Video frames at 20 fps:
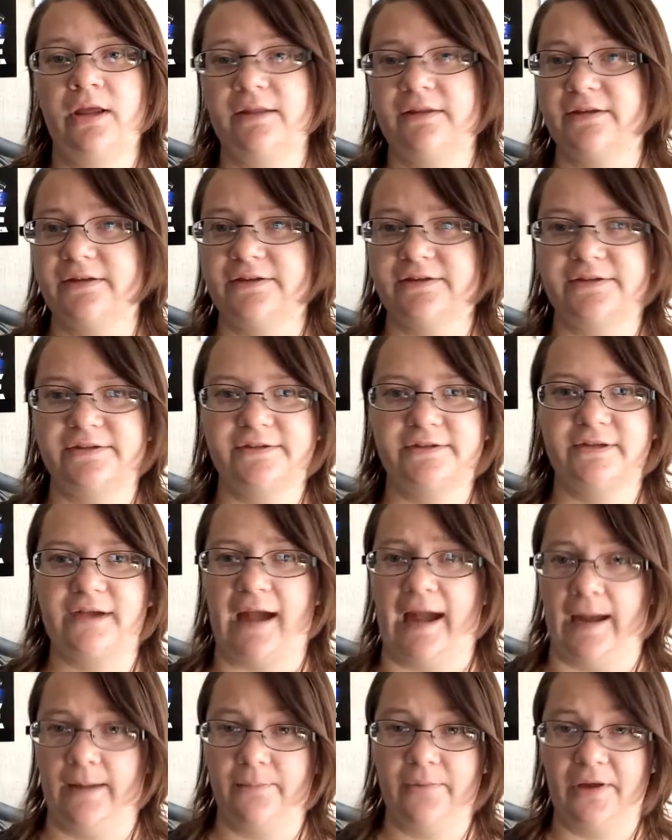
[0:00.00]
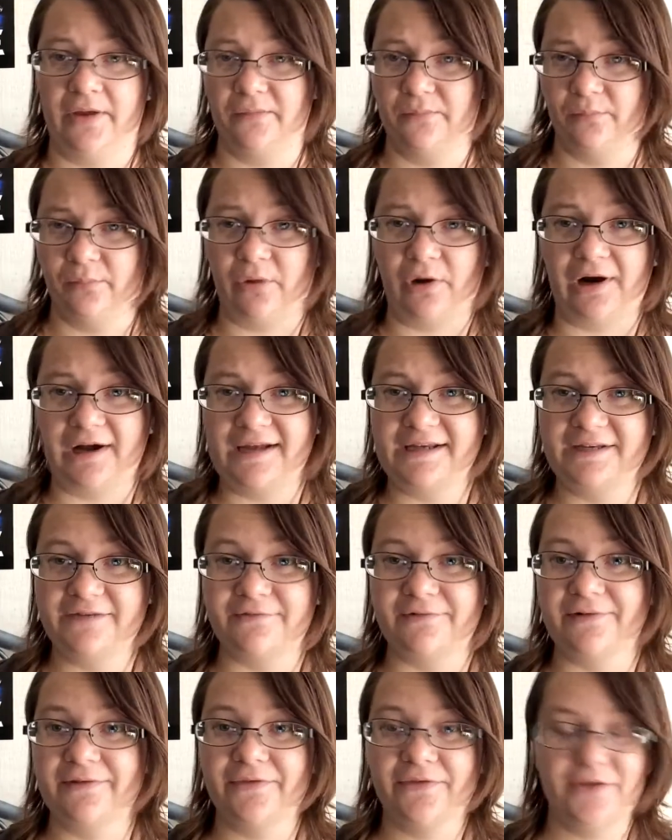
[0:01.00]
this app and buy
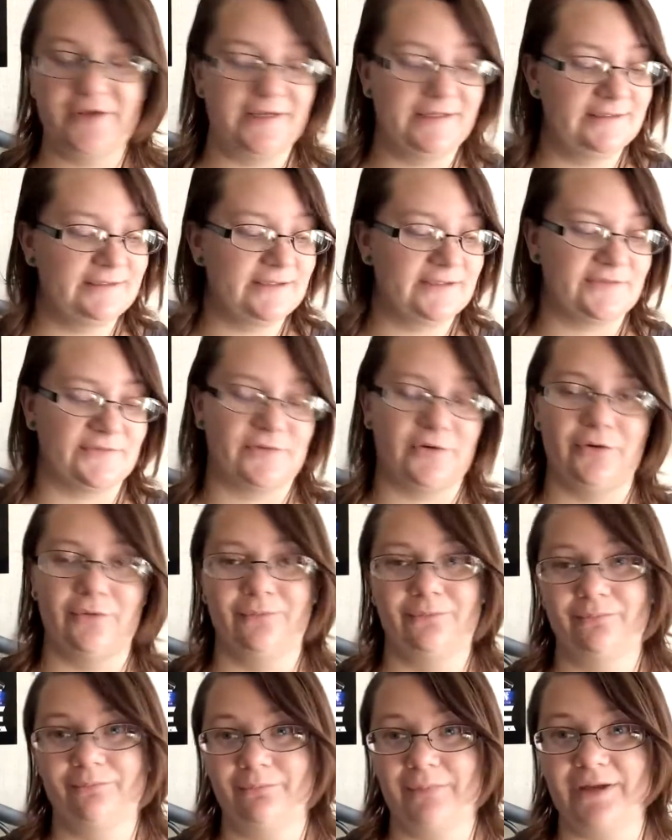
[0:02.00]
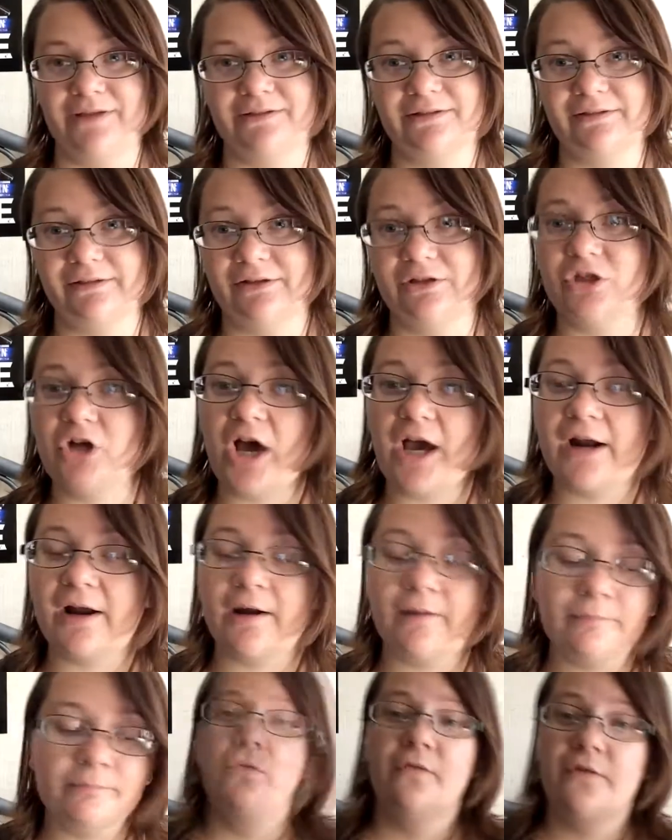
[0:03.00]
different things from basically
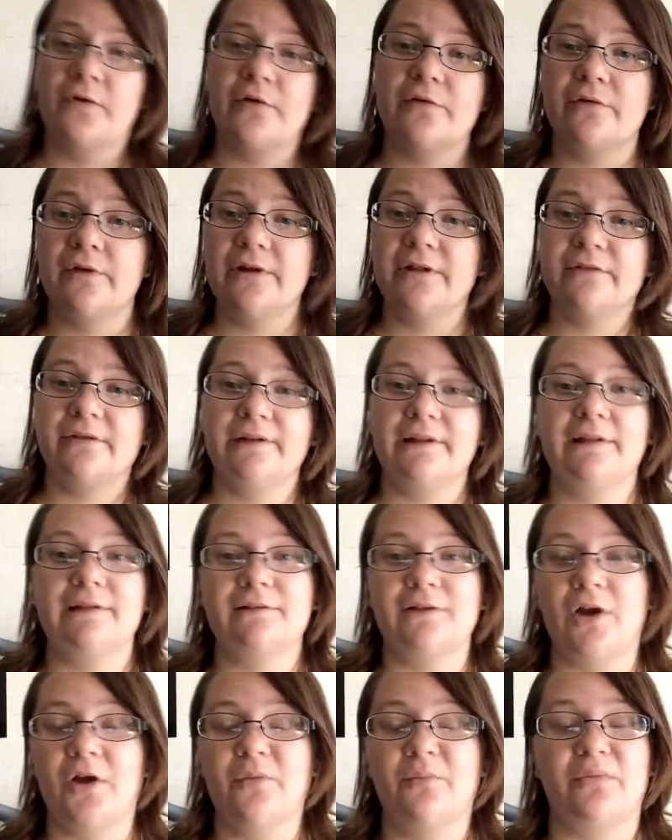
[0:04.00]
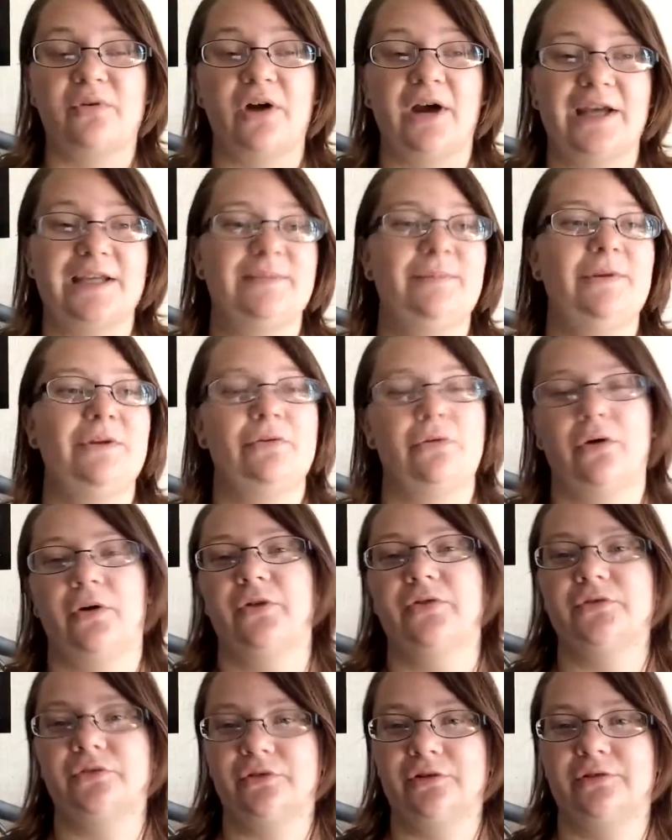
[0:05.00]
China for a really low price,
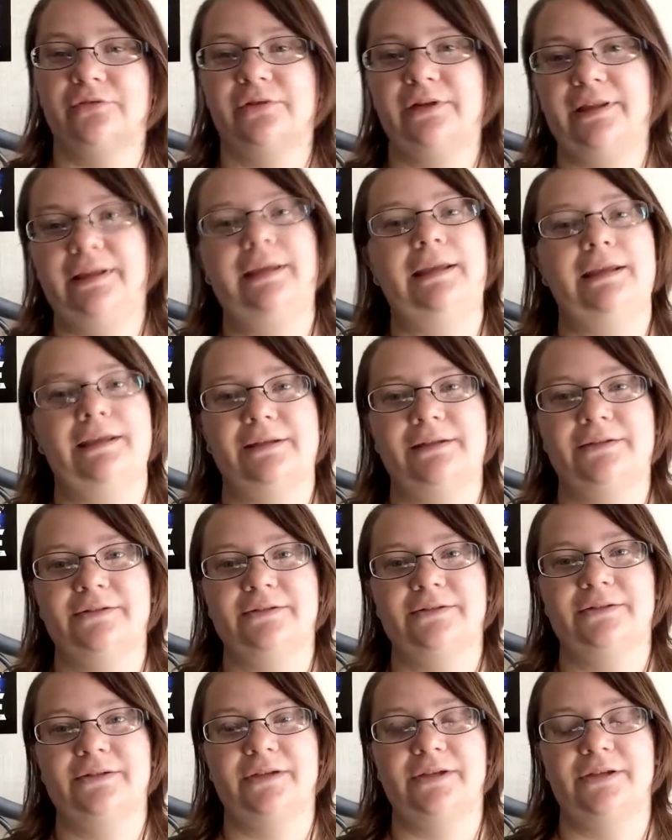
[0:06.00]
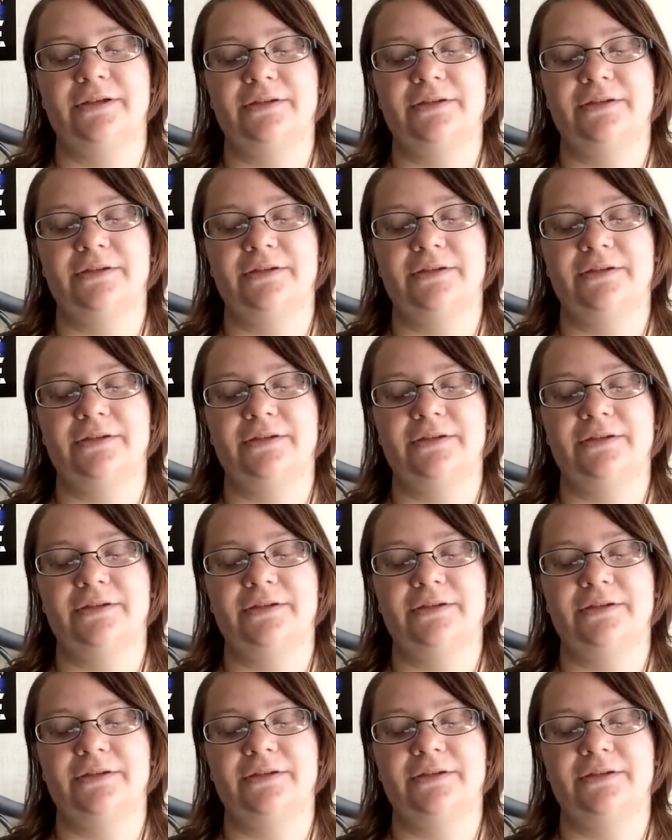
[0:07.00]
because all it really is